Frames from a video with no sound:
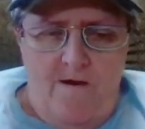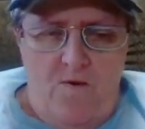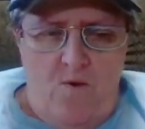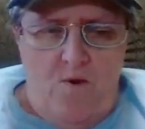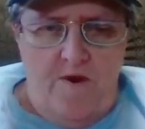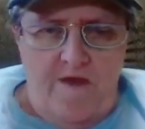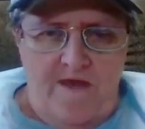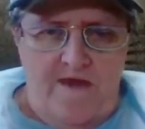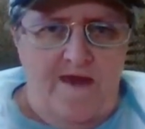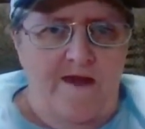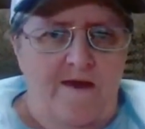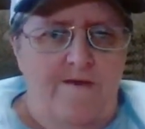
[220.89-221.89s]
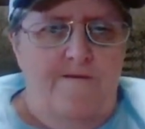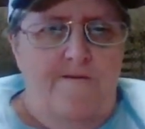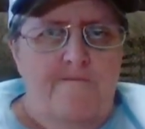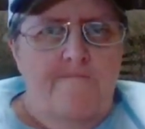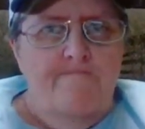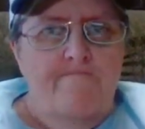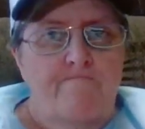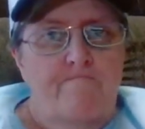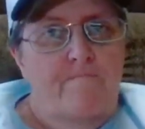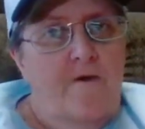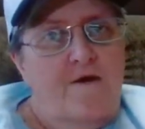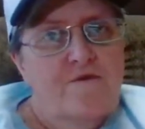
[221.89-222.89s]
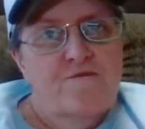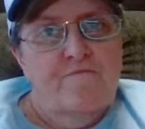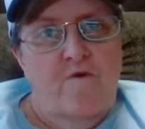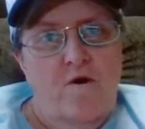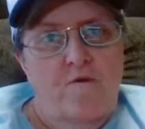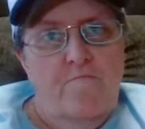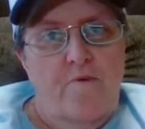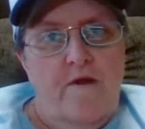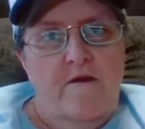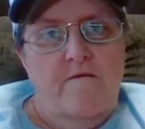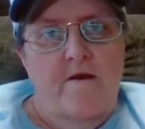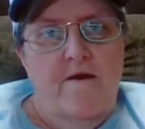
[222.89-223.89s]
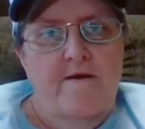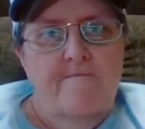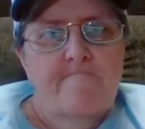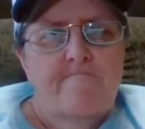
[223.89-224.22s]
or again, massive heartbreak, right?